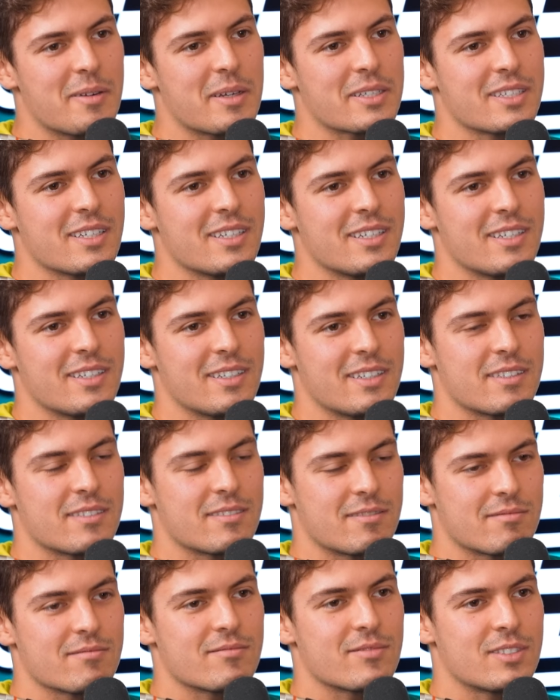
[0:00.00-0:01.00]
actually
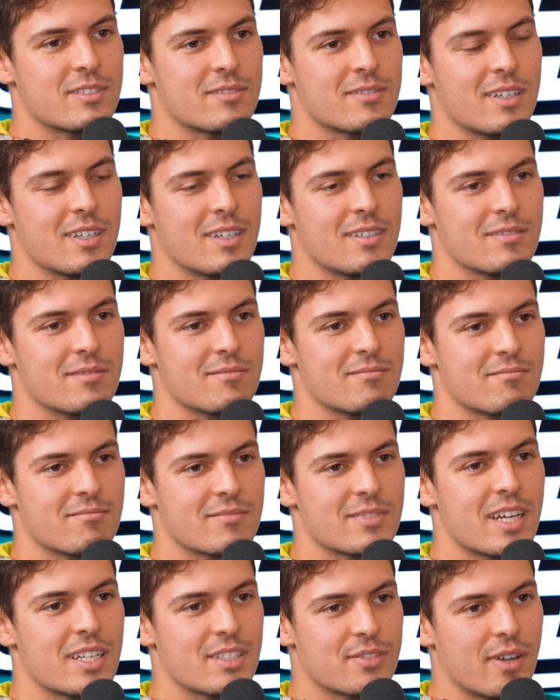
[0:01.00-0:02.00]
um,
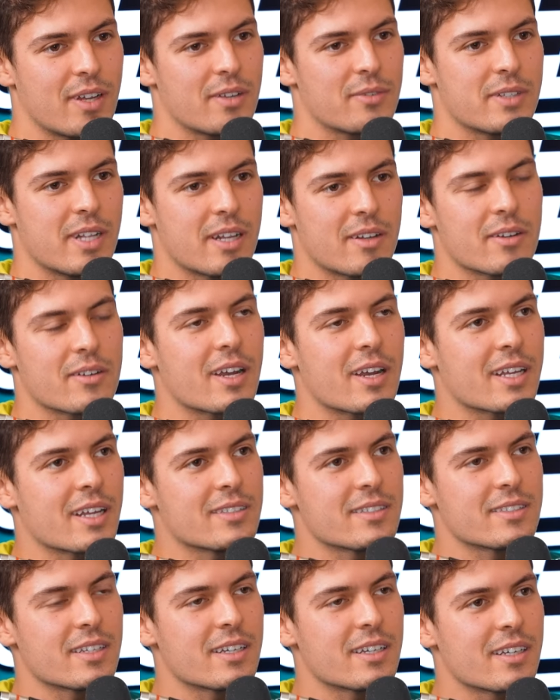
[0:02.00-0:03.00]
satisfied with that. That's going to
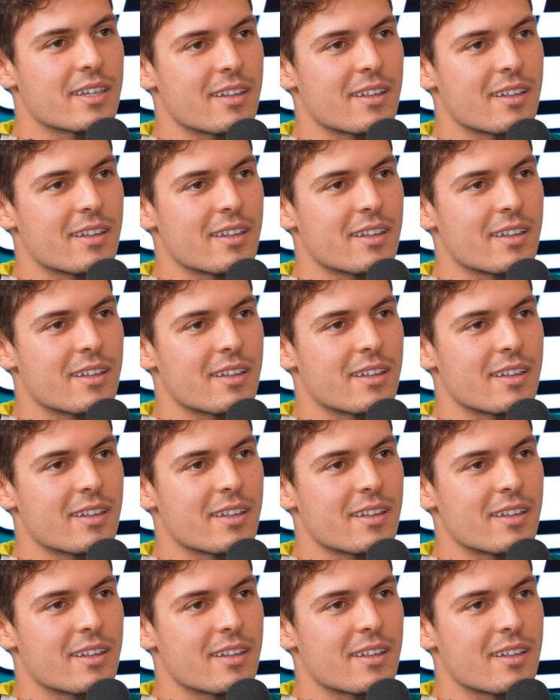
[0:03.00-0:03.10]
be good. Say, yeah.